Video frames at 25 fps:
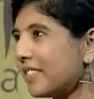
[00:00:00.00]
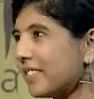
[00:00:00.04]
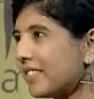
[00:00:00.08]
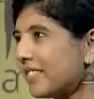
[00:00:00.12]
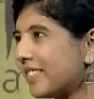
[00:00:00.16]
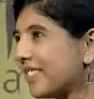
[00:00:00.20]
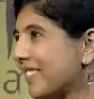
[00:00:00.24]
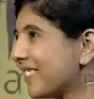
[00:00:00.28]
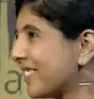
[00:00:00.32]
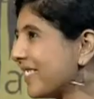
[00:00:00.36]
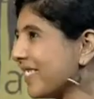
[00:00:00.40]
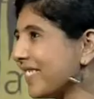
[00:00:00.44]

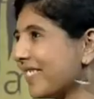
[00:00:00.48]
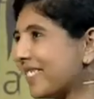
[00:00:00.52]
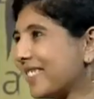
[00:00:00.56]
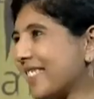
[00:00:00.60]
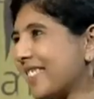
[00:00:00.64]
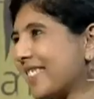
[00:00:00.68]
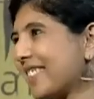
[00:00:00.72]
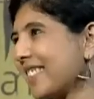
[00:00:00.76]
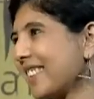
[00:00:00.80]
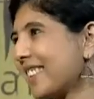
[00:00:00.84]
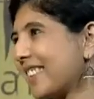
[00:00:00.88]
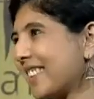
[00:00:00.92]
warrior,
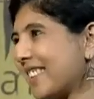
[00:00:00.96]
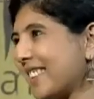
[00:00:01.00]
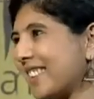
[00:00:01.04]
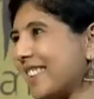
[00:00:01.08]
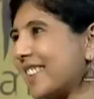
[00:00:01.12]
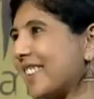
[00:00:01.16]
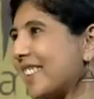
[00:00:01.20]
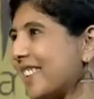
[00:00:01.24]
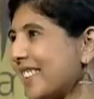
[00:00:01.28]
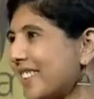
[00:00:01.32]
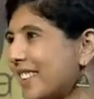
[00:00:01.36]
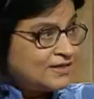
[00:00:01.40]
that's
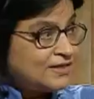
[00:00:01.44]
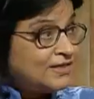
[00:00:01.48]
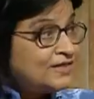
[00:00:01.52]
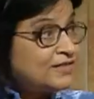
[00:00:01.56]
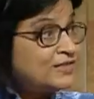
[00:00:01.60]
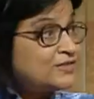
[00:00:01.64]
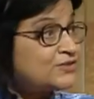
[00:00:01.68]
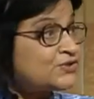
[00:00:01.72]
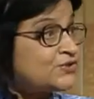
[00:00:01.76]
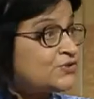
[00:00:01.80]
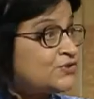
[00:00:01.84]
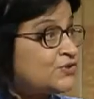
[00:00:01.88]
destiny.
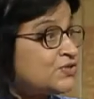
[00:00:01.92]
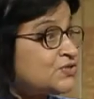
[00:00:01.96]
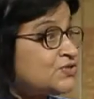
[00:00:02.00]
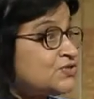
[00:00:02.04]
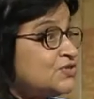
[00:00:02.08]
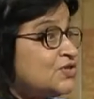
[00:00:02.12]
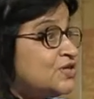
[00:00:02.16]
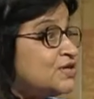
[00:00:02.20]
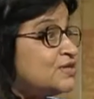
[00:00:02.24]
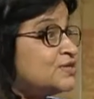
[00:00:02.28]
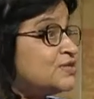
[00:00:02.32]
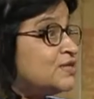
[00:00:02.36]
He's
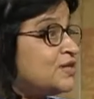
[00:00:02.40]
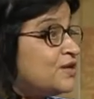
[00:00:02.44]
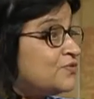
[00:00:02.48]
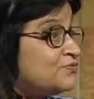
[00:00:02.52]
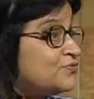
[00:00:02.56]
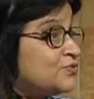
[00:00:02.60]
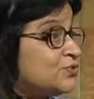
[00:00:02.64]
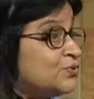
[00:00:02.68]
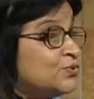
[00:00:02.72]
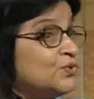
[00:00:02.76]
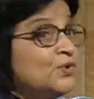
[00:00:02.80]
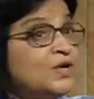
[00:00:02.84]
Krishna's
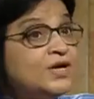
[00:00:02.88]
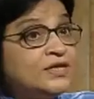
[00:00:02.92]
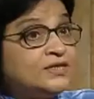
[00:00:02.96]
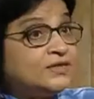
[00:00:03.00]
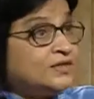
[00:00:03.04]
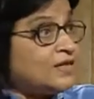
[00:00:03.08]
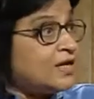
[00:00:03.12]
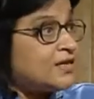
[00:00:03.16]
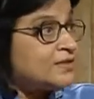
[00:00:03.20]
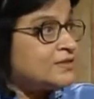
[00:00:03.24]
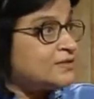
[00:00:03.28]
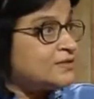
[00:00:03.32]
nephew, that's